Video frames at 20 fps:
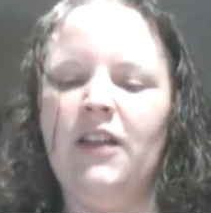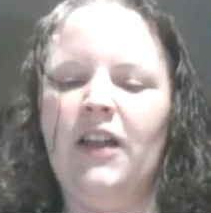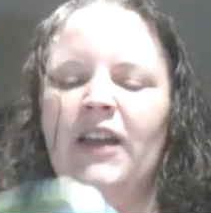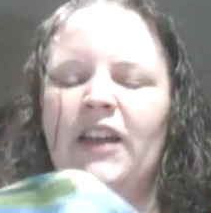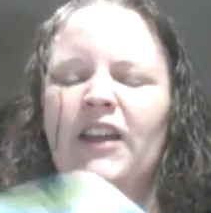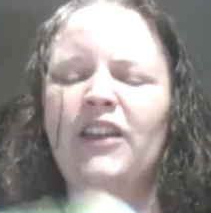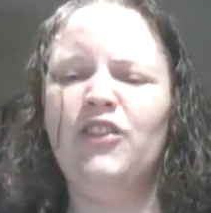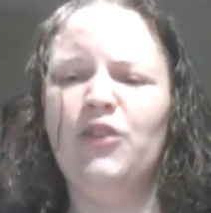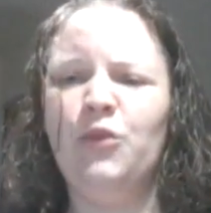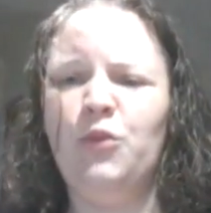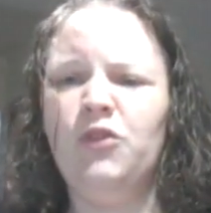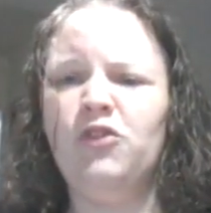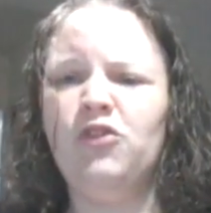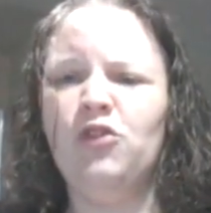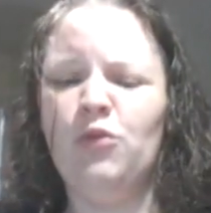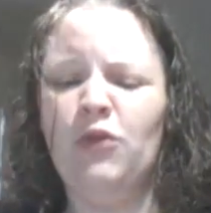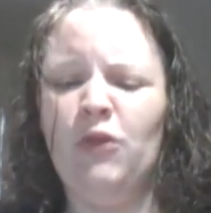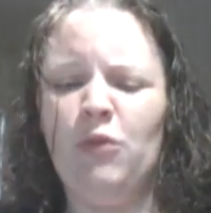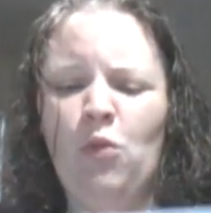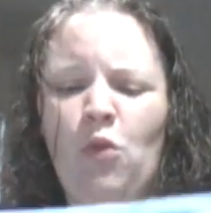I actually wish
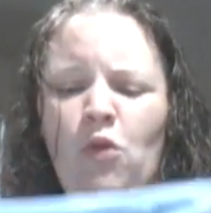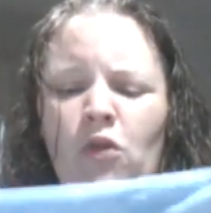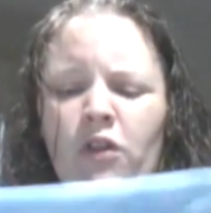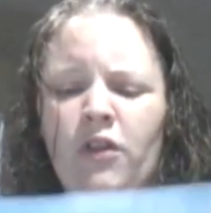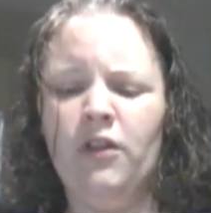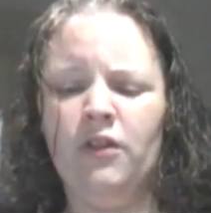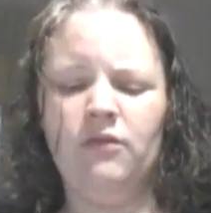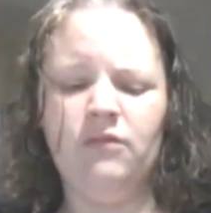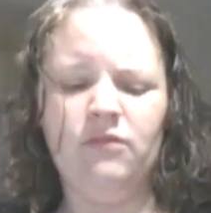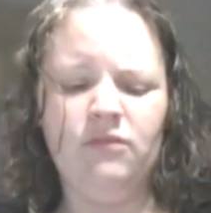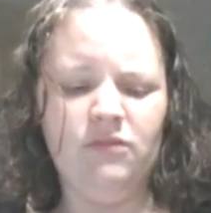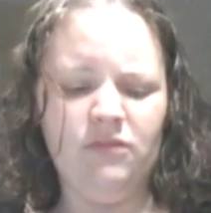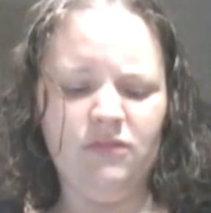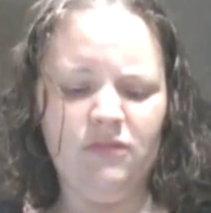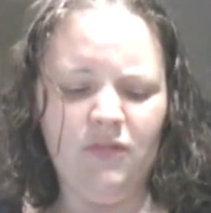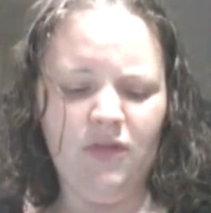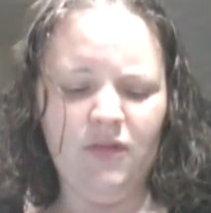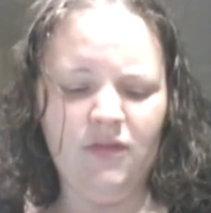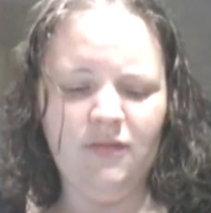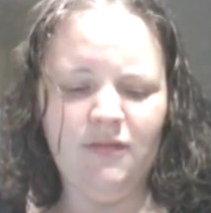there was more.
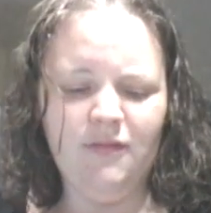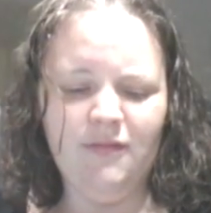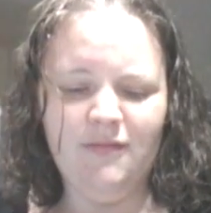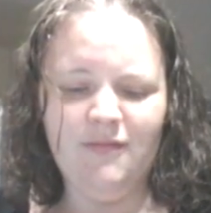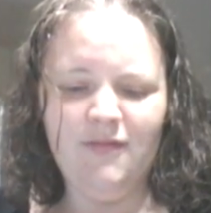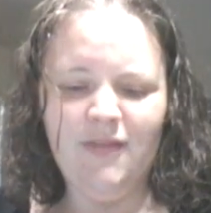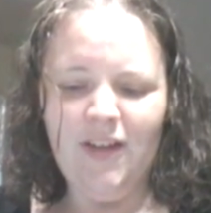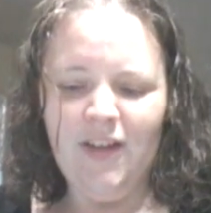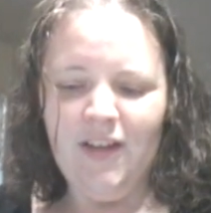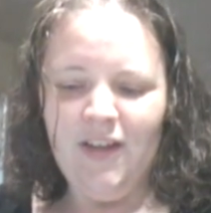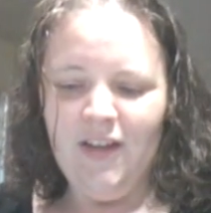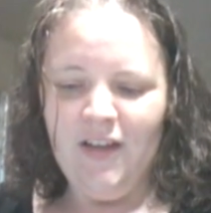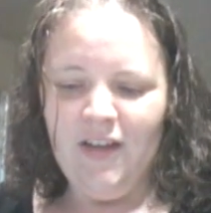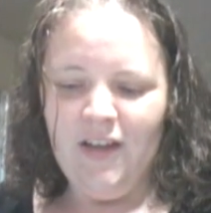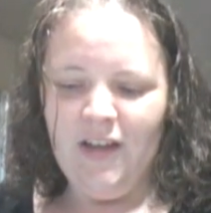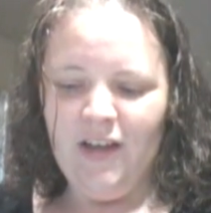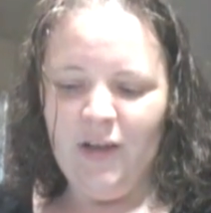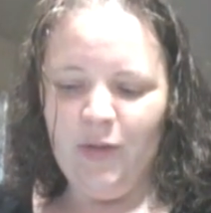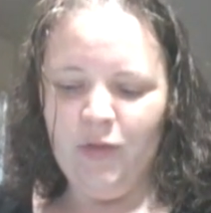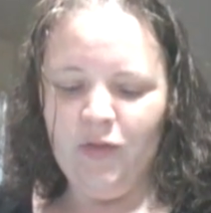
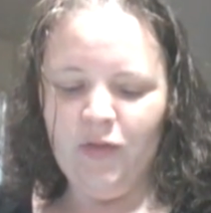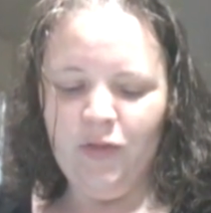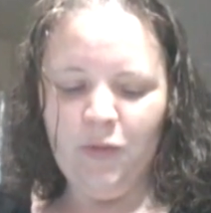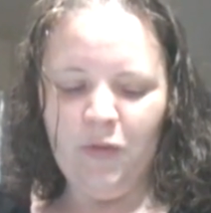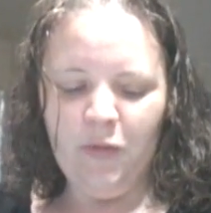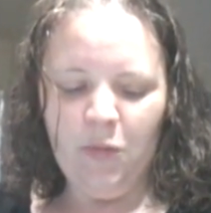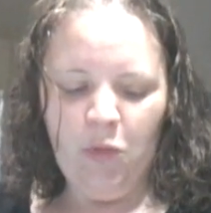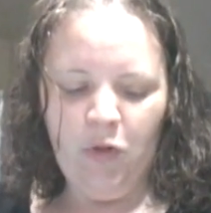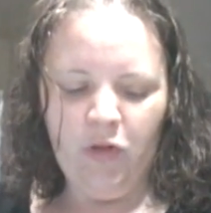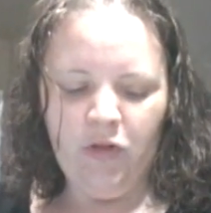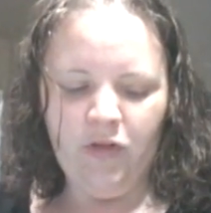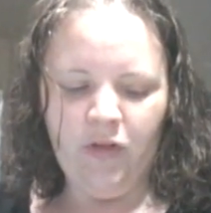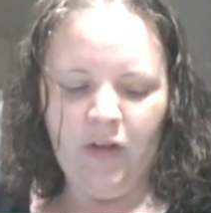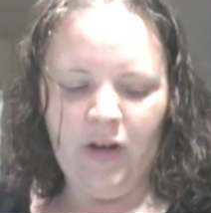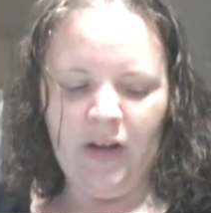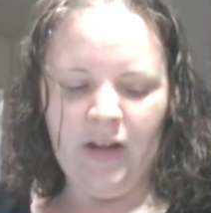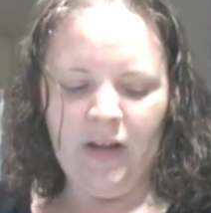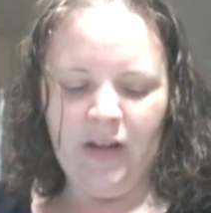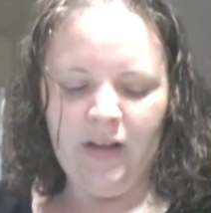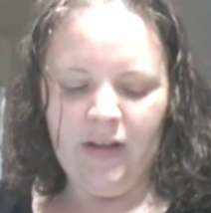I wish there was more
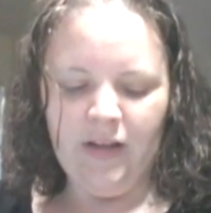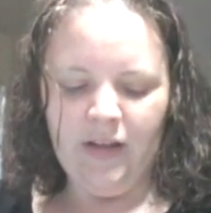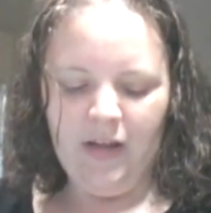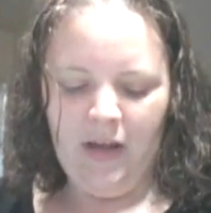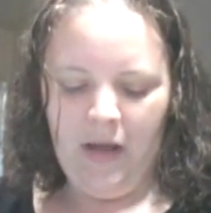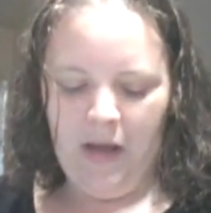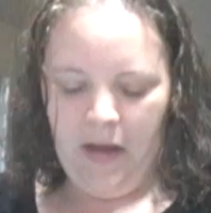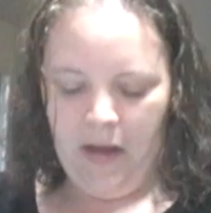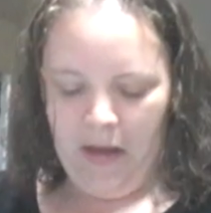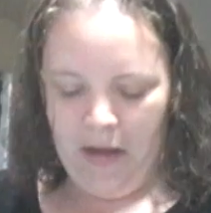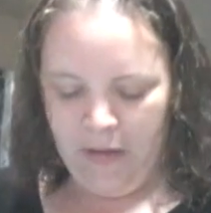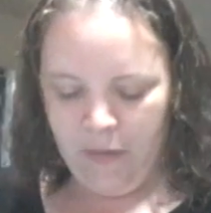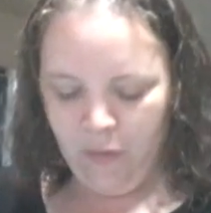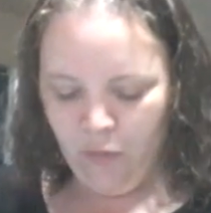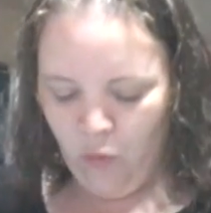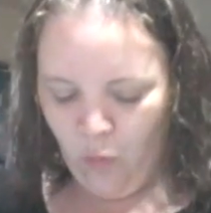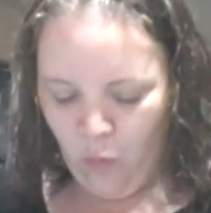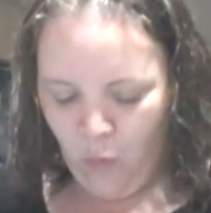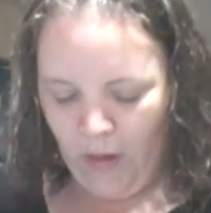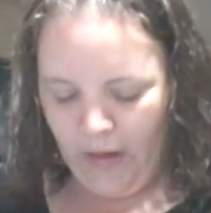Krennic. I
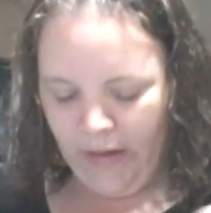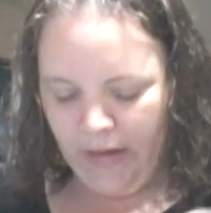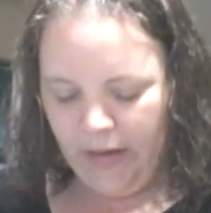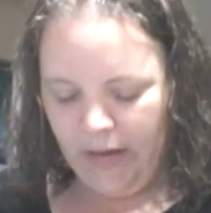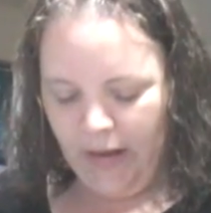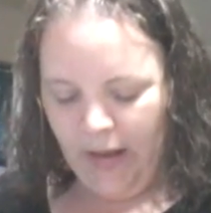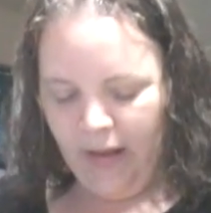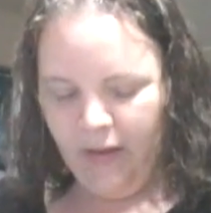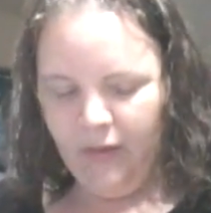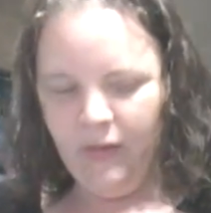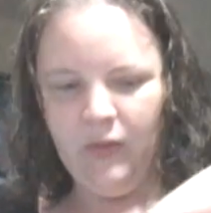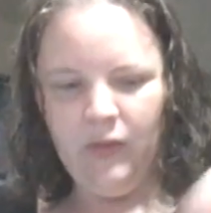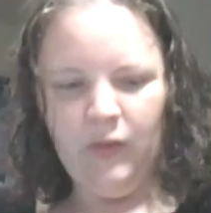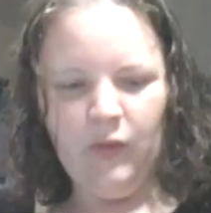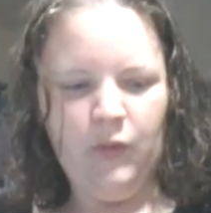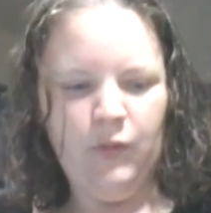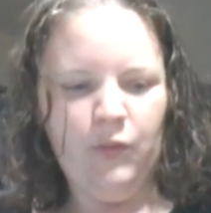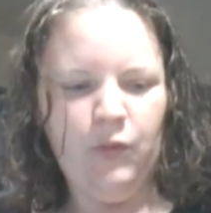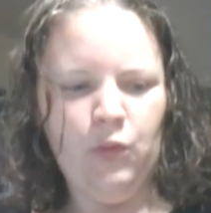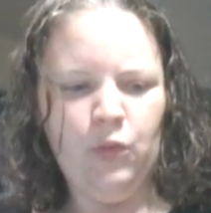don't know why it
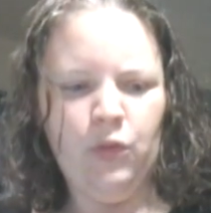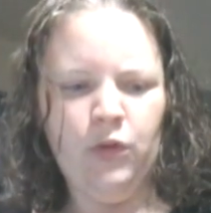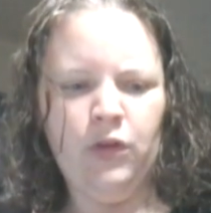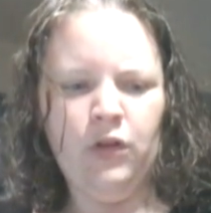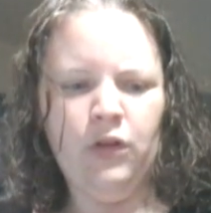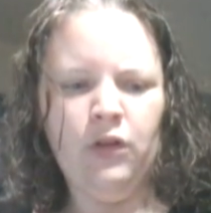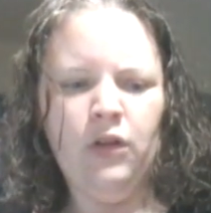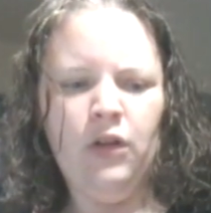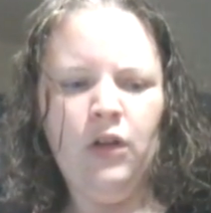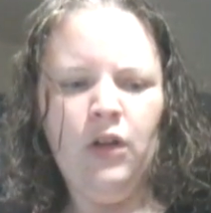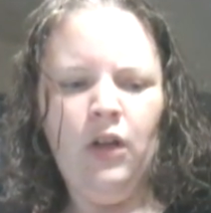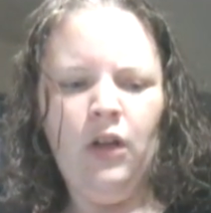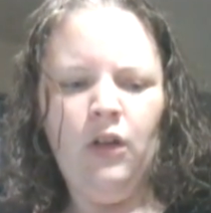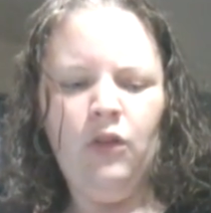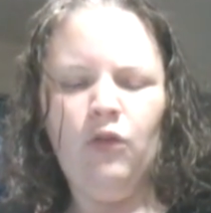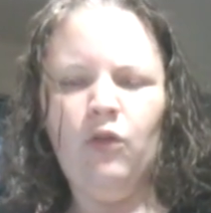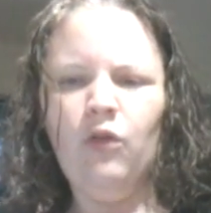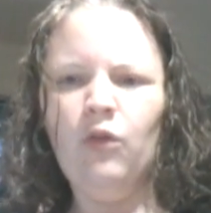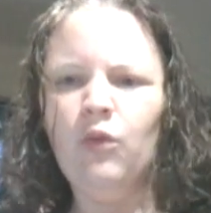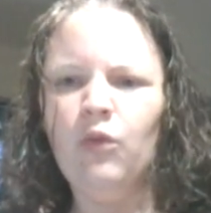asks for
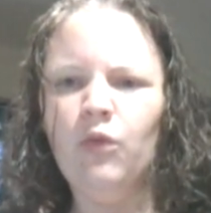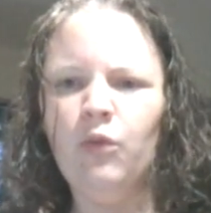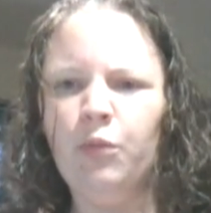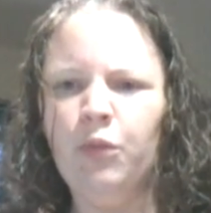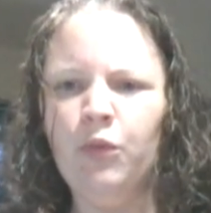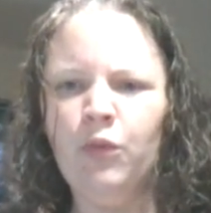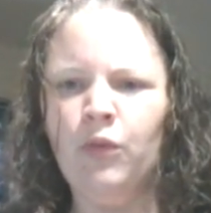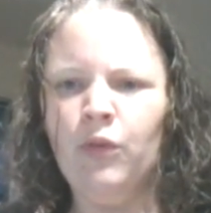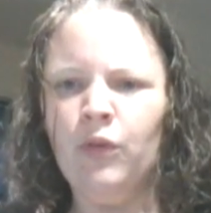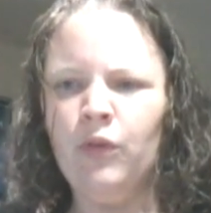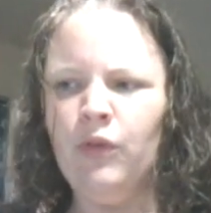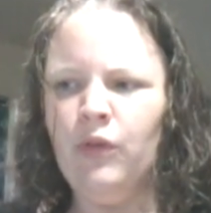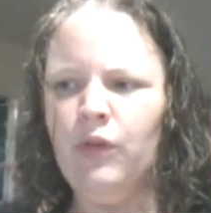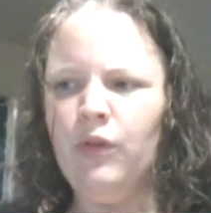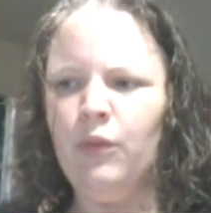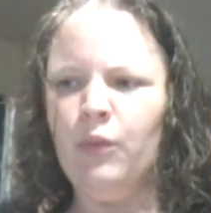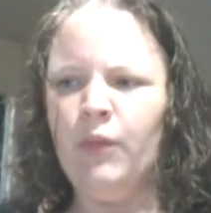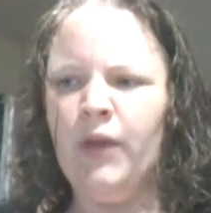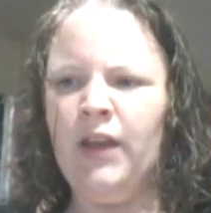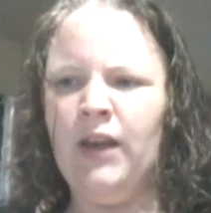2
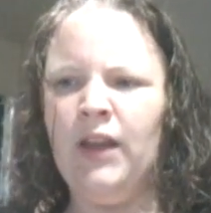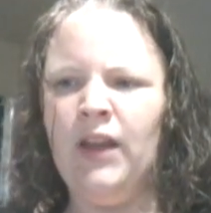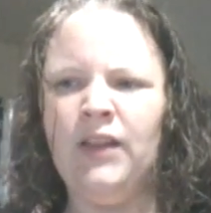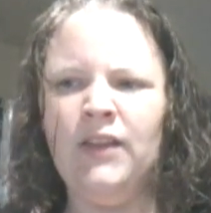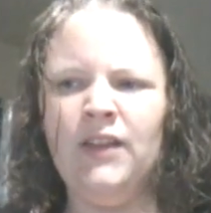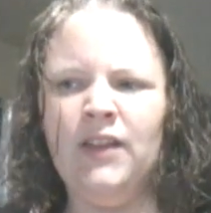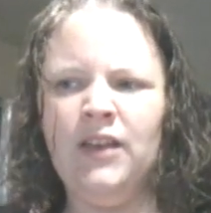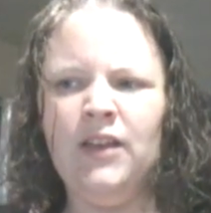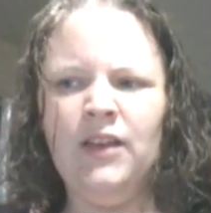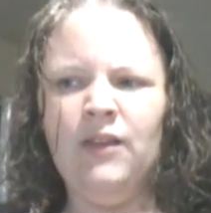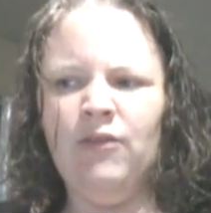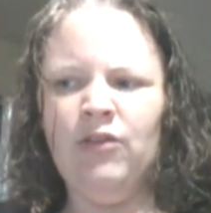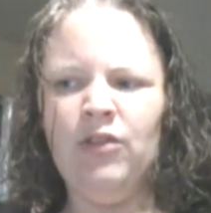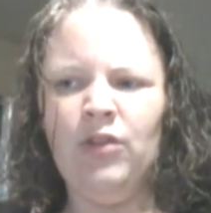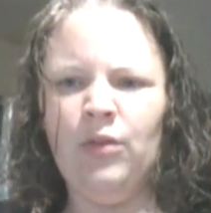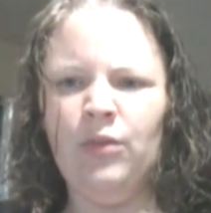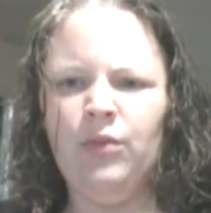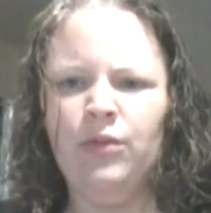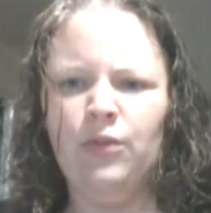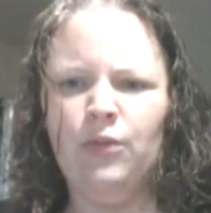spools when I didn't even
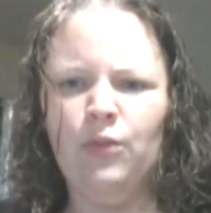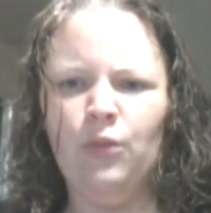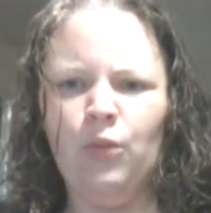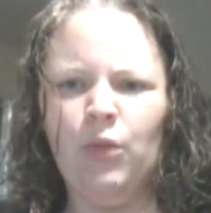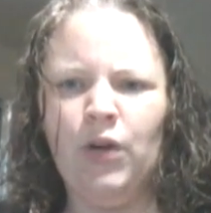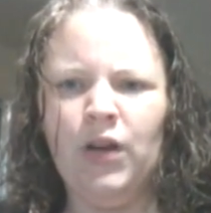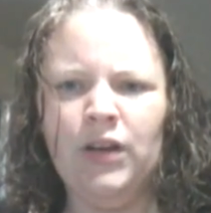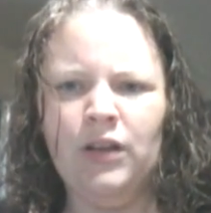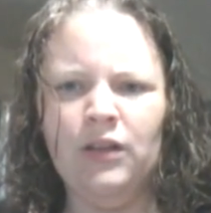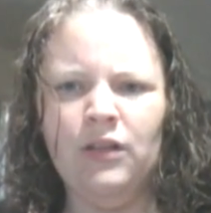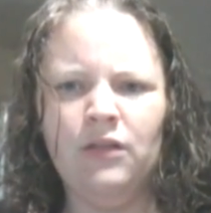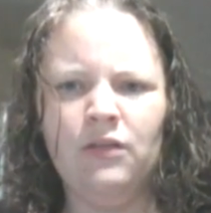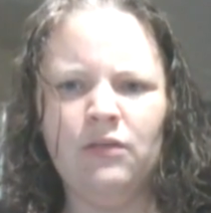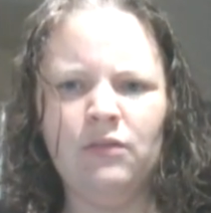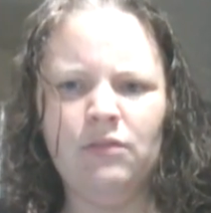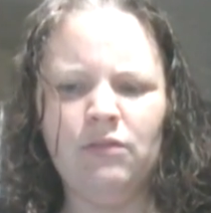go through one.